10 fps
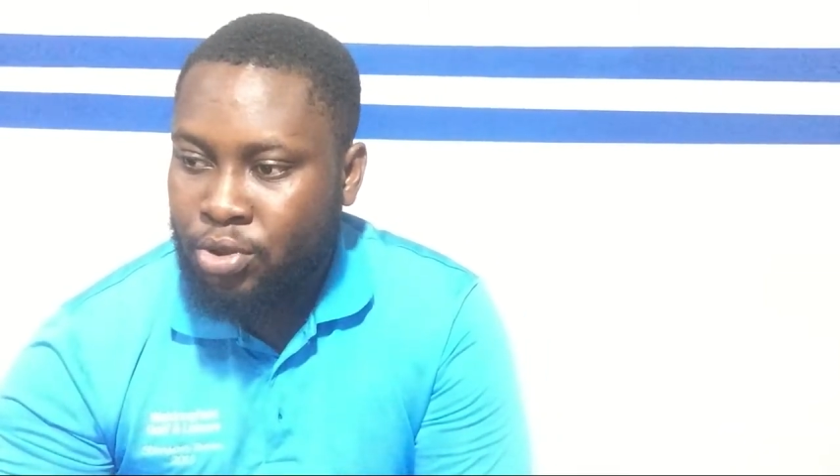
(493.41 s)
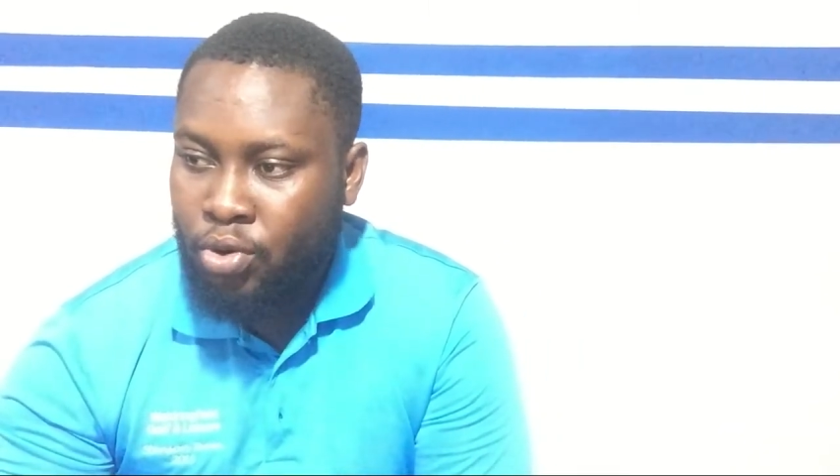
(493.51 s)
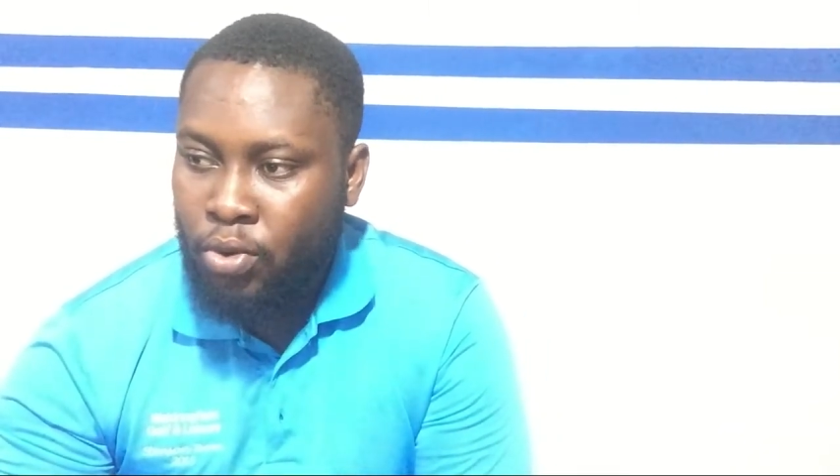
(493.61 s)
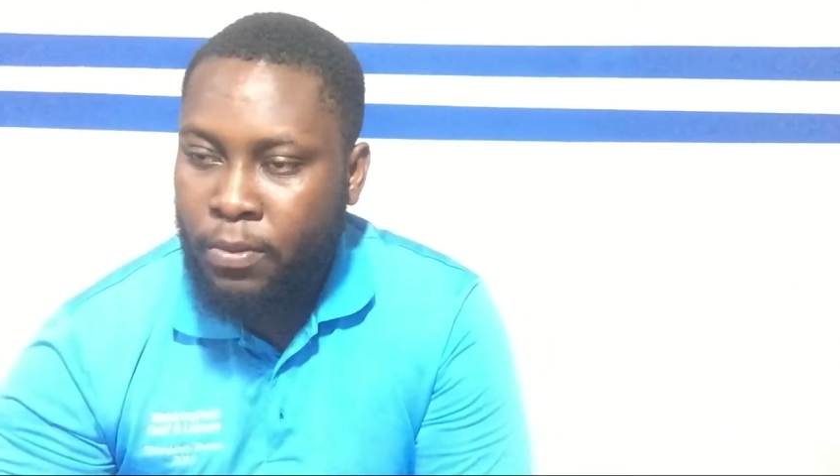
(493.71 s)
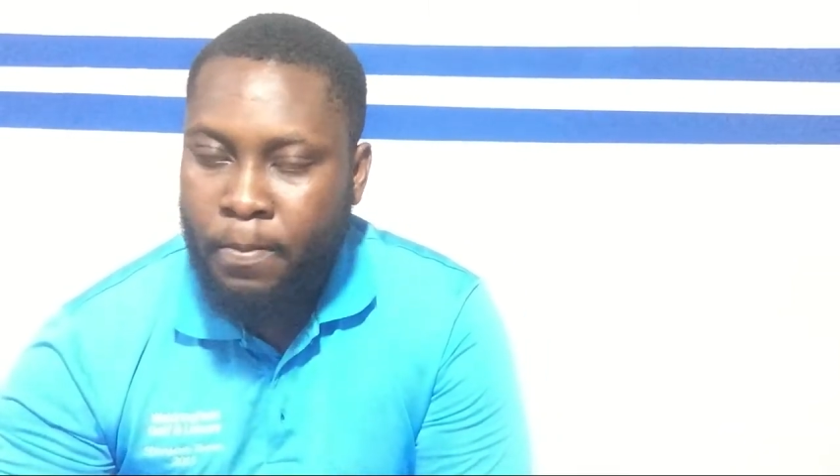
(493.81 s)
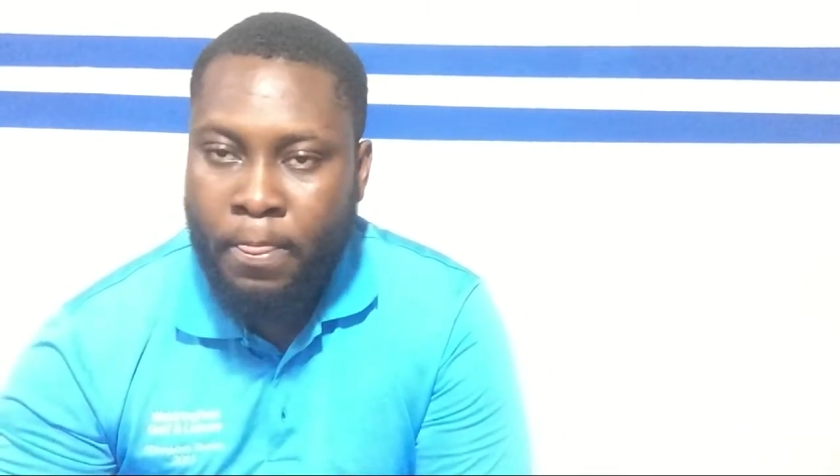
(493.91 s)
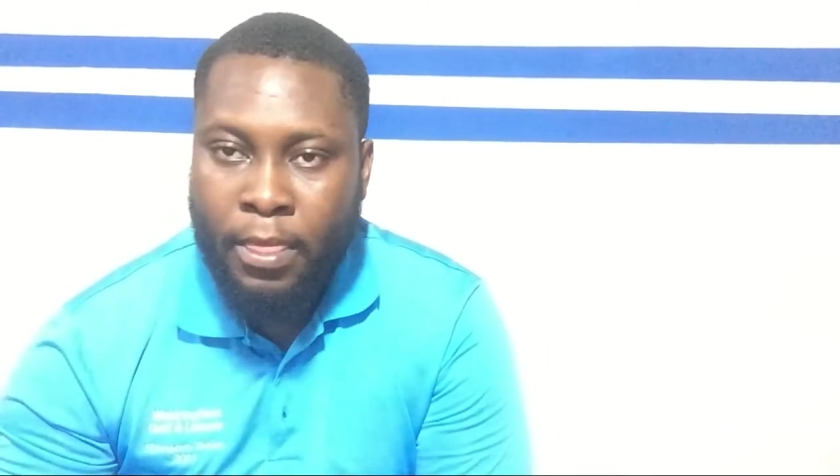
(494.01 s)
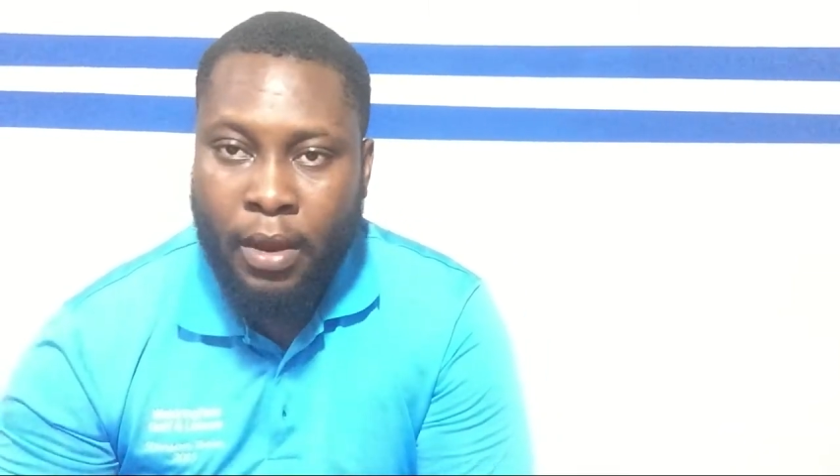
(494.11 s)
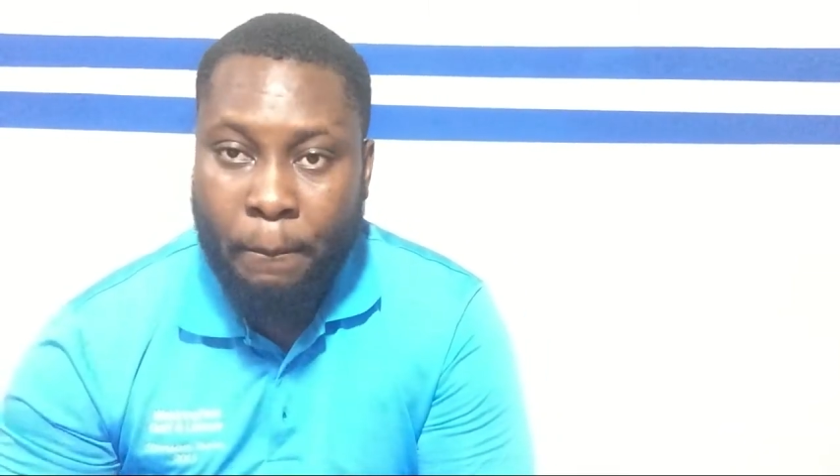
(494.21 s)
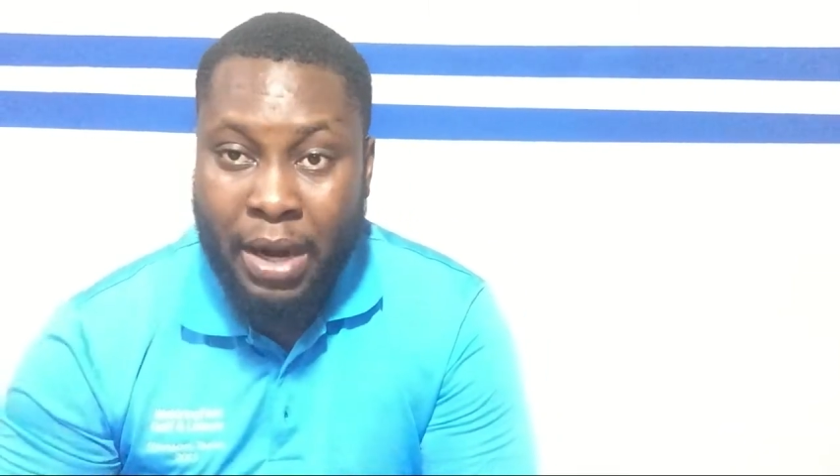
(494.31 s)
So
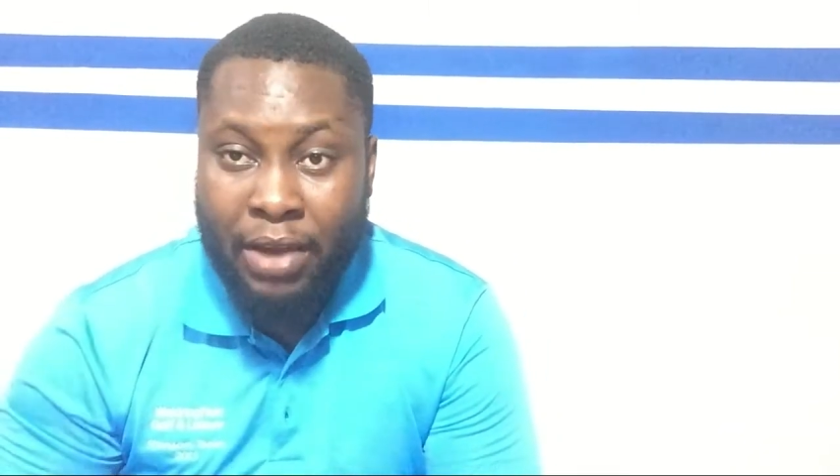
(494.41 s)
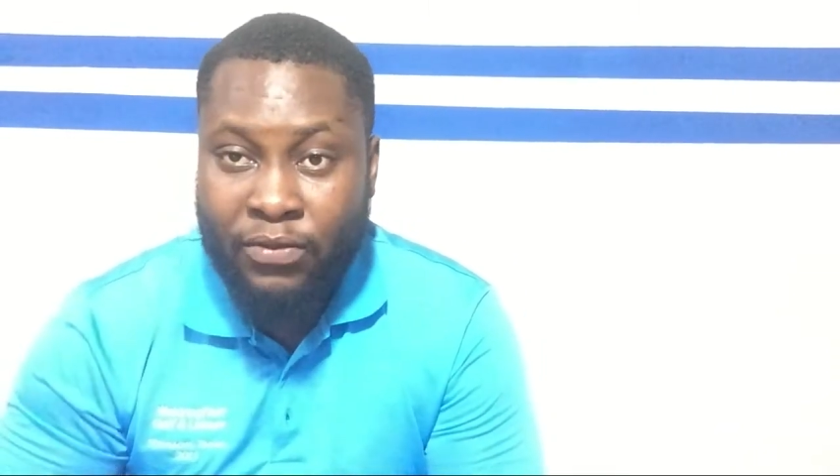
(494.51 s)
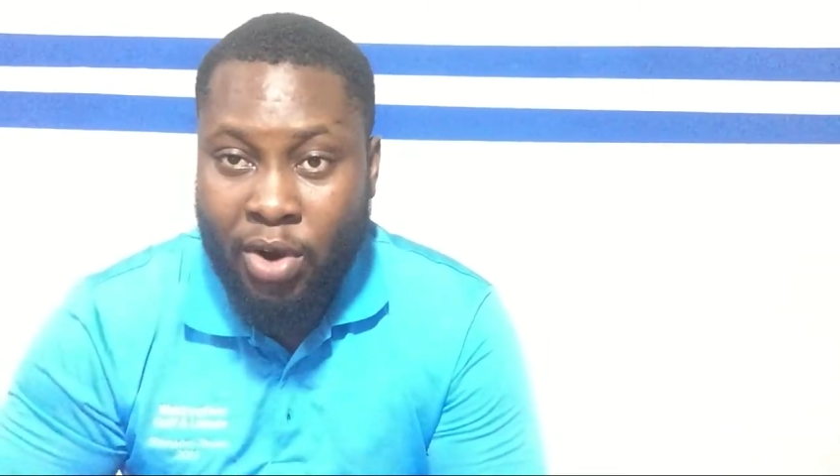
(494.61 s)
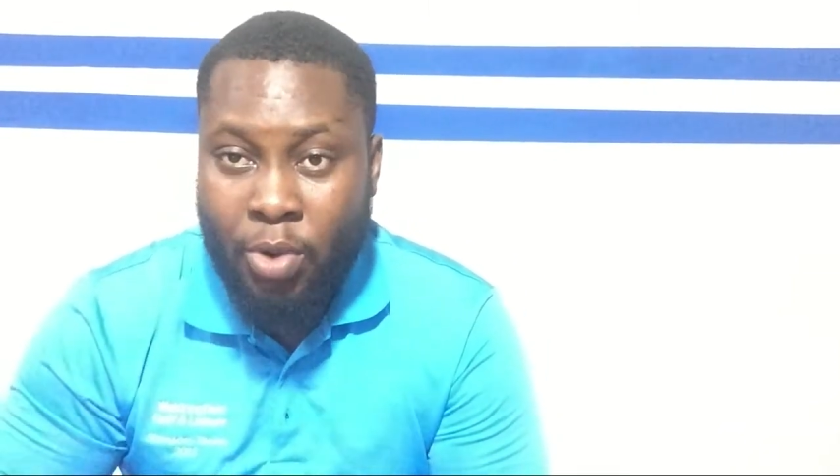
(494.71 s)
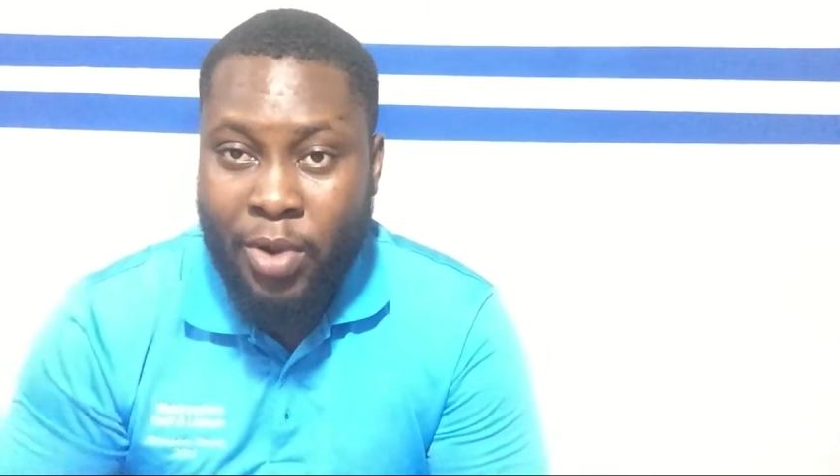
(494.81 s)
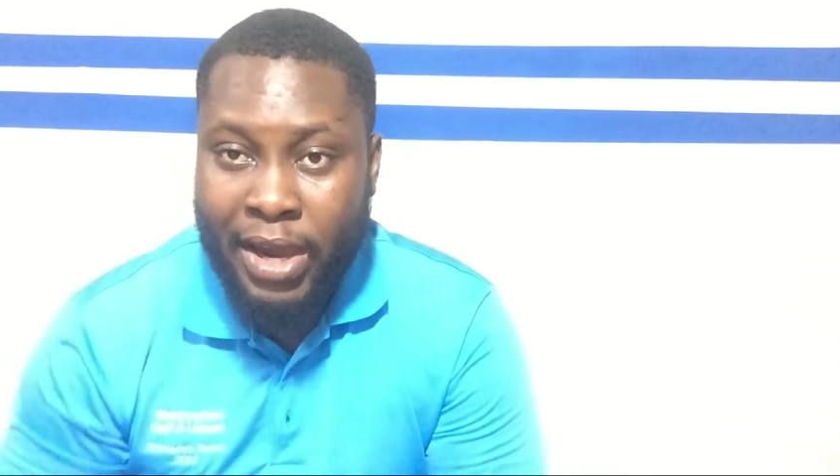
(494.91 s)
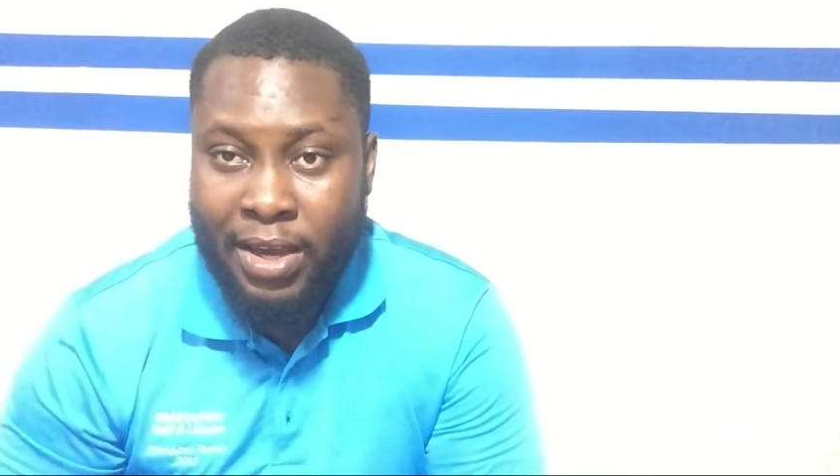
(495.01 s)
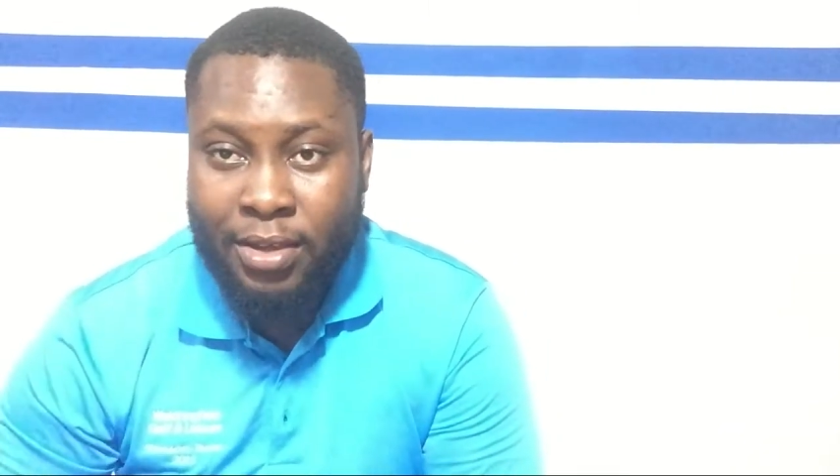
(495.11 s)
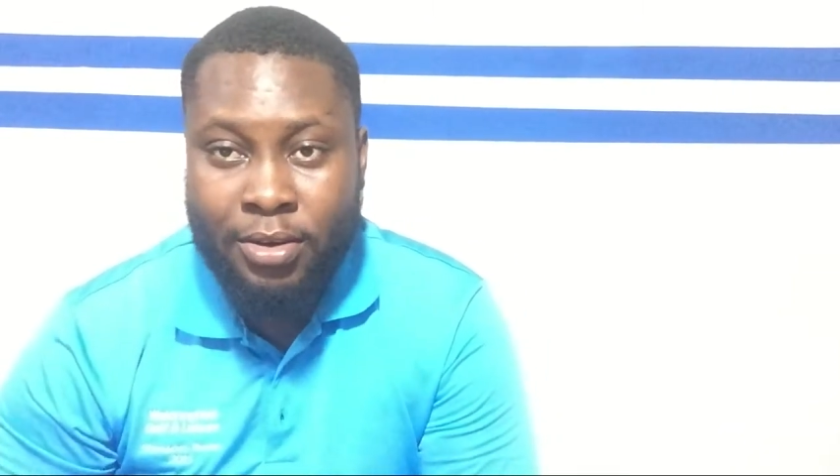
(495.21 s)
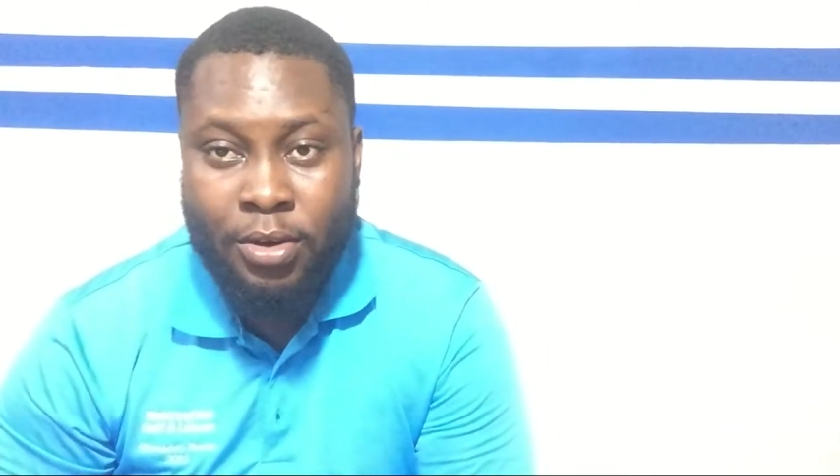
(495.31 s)
apply for a work.